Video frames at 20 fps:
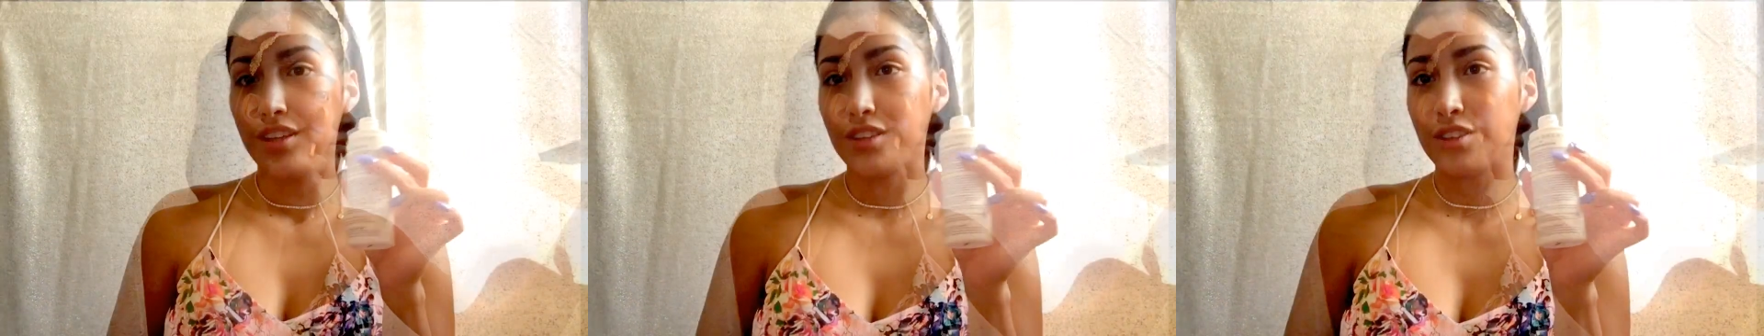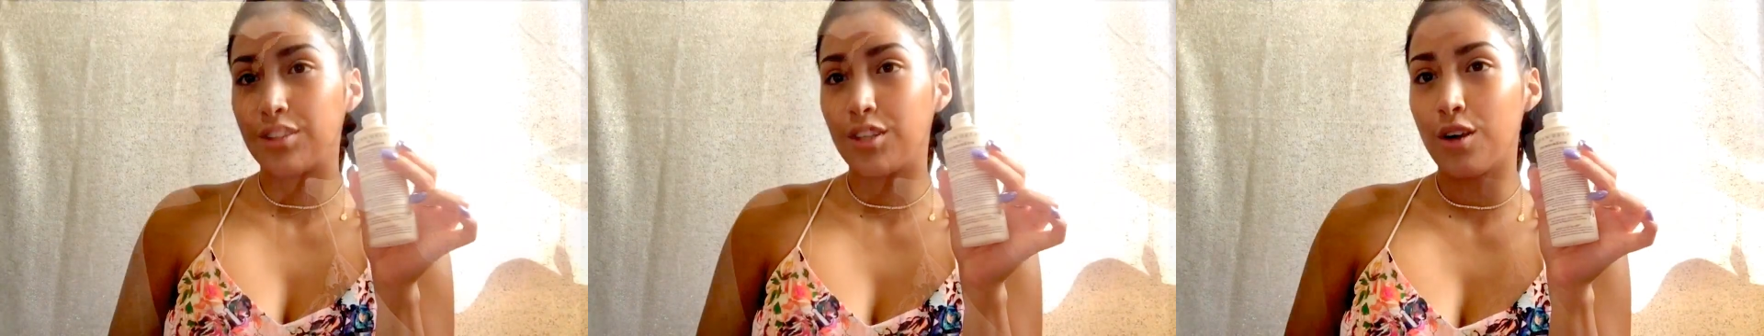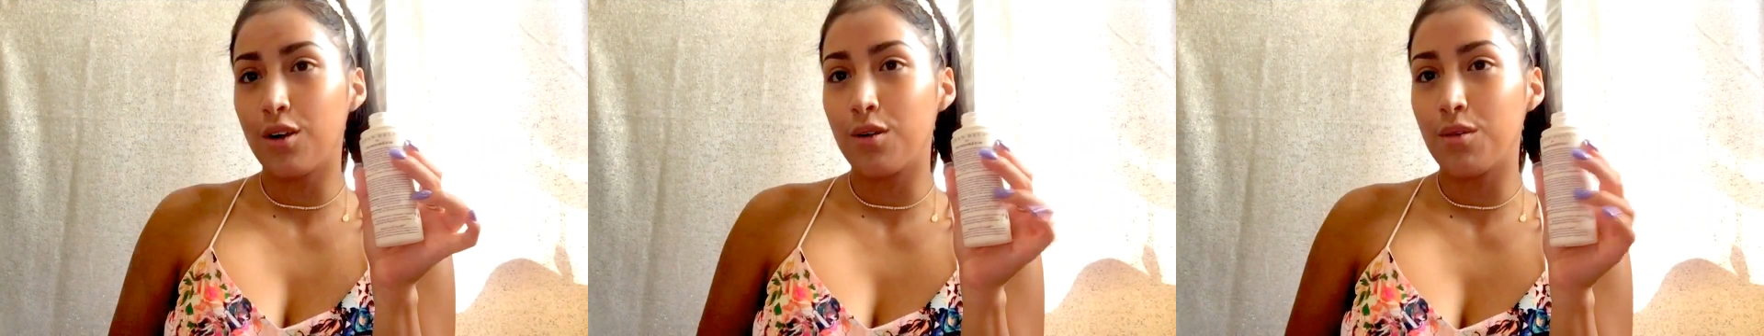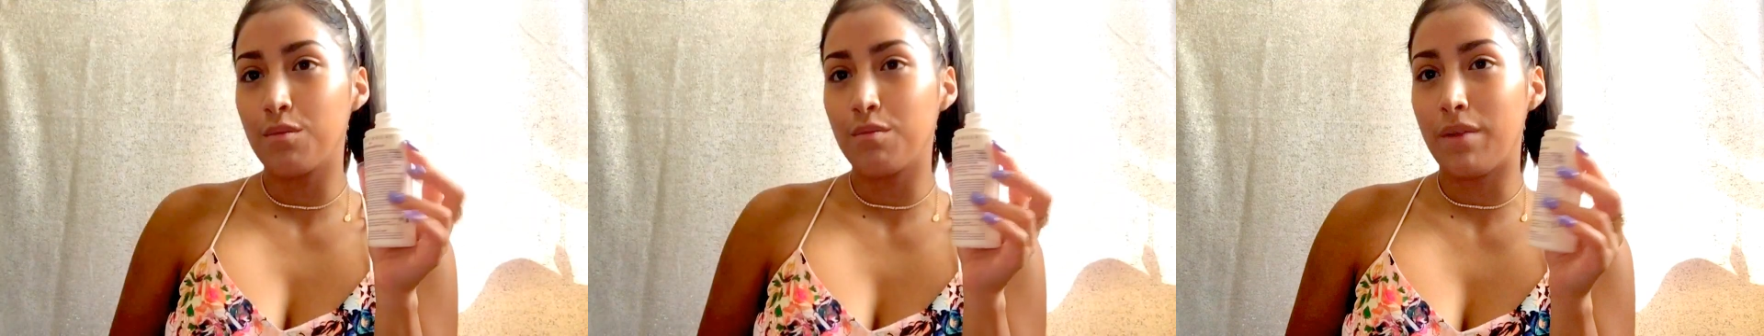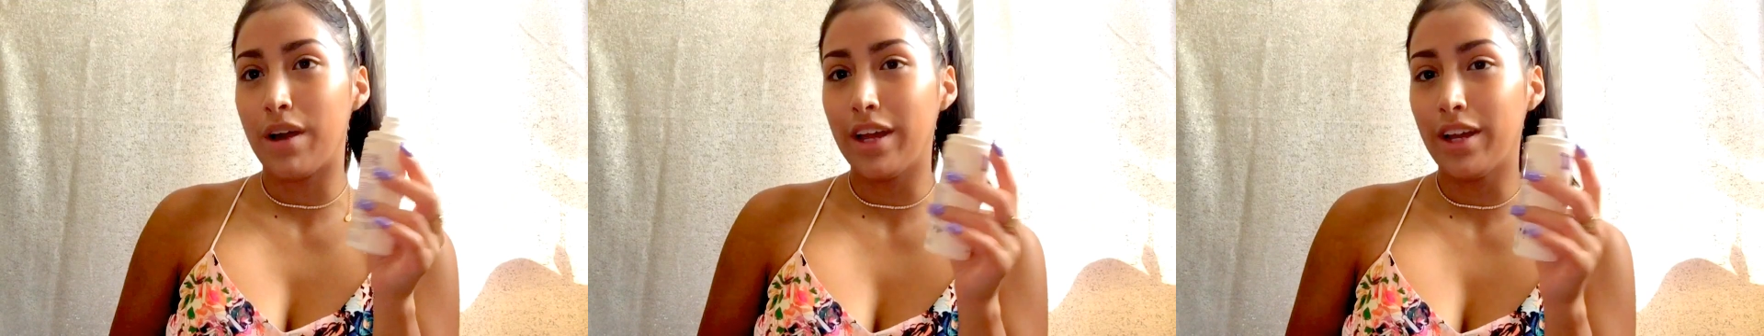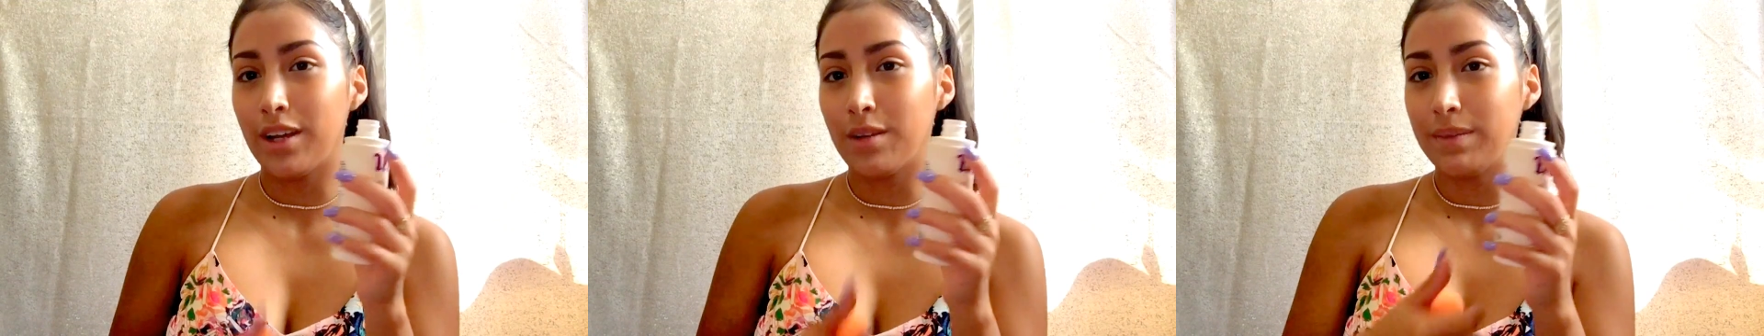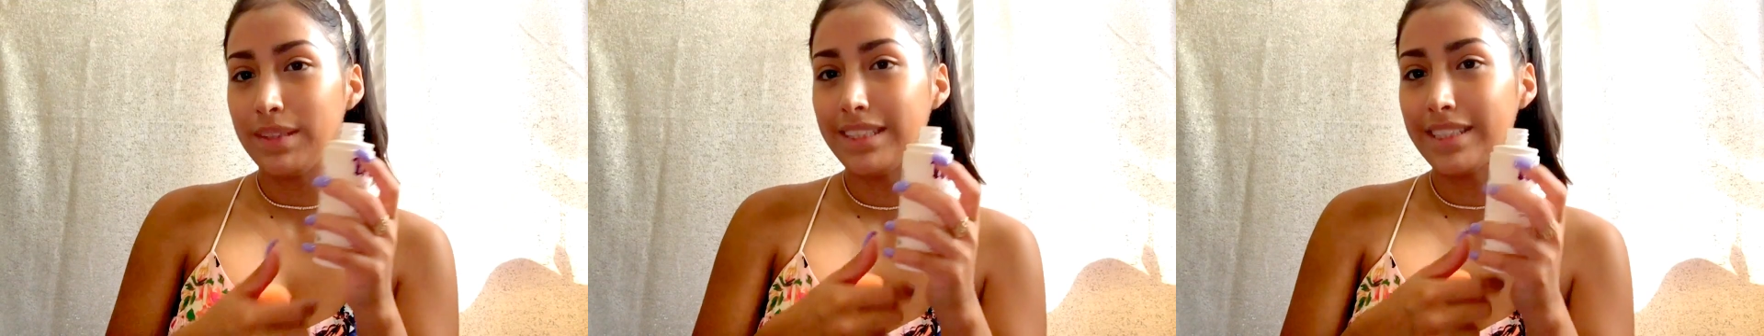So
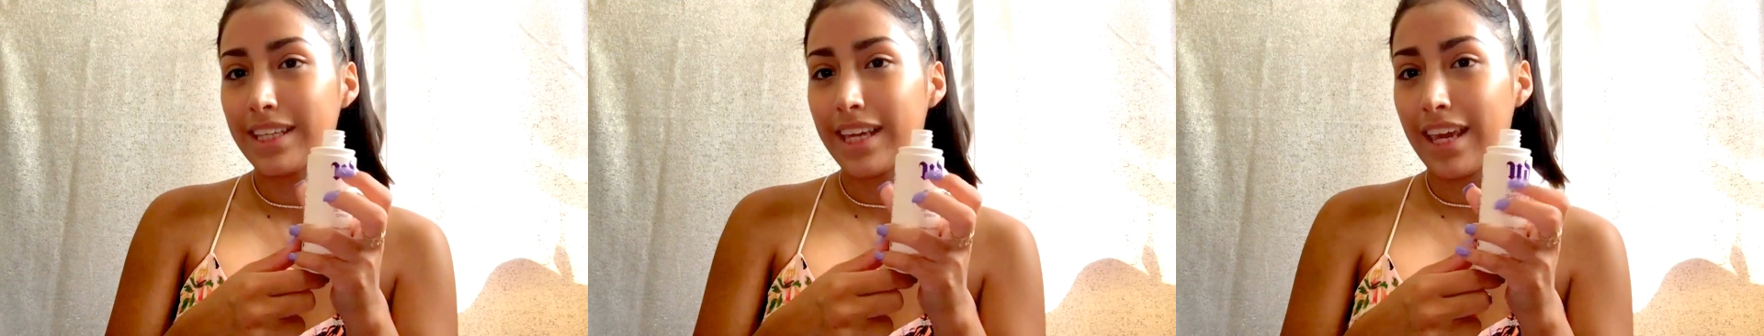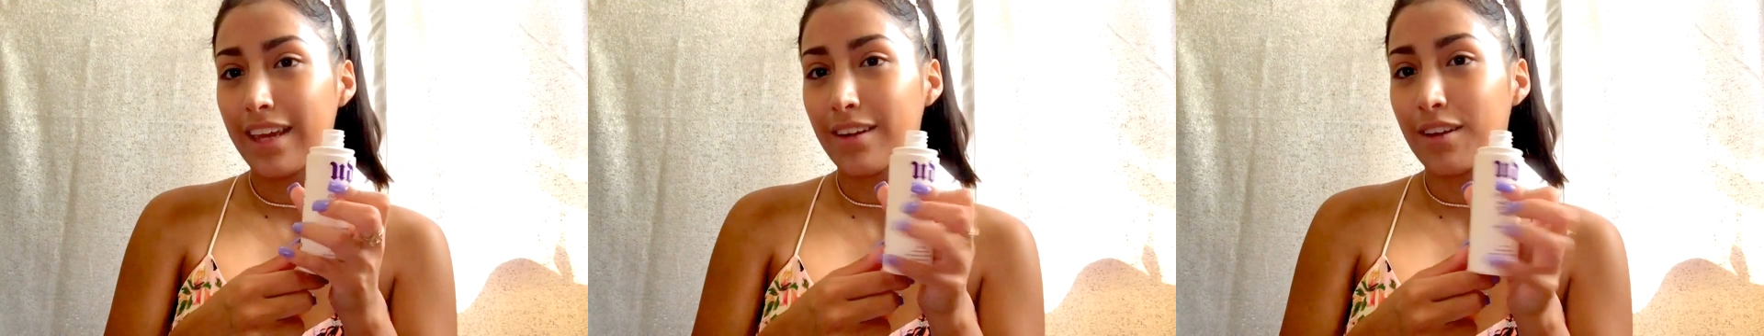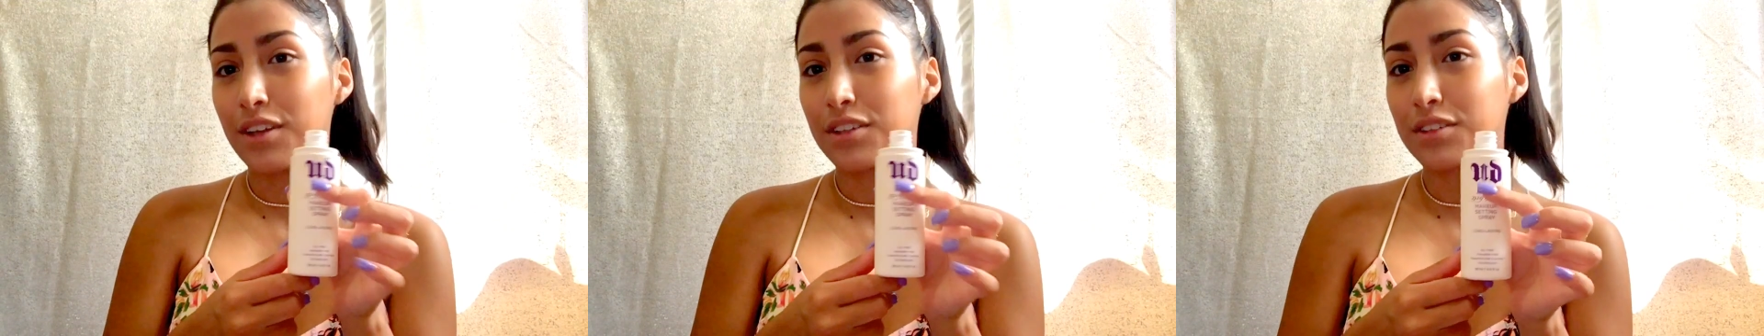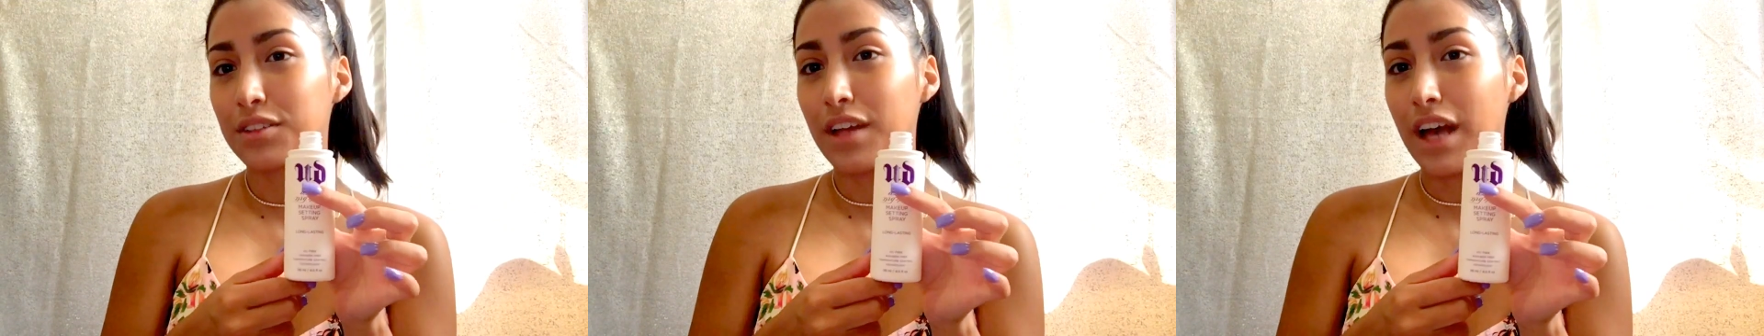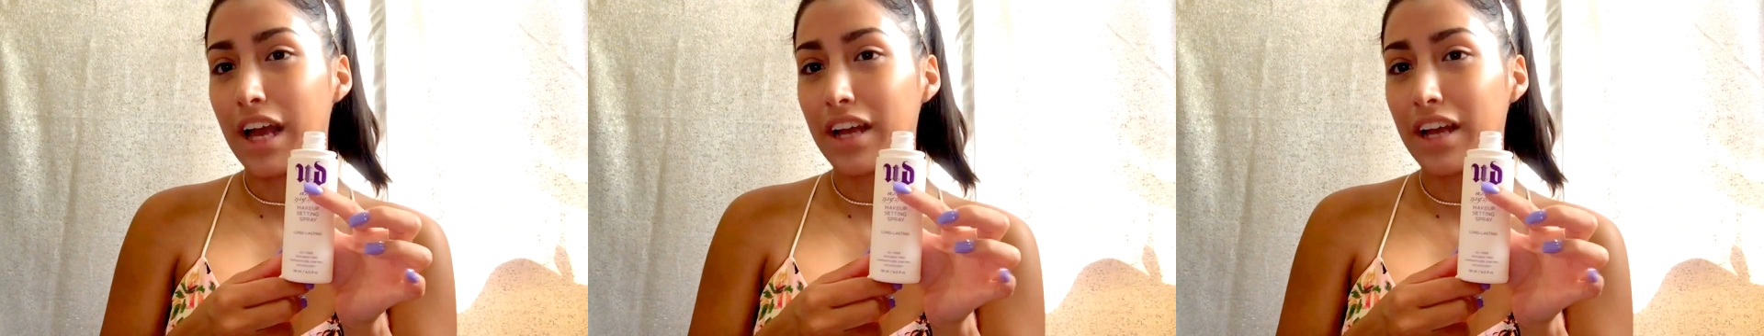my Urban Decay nozzle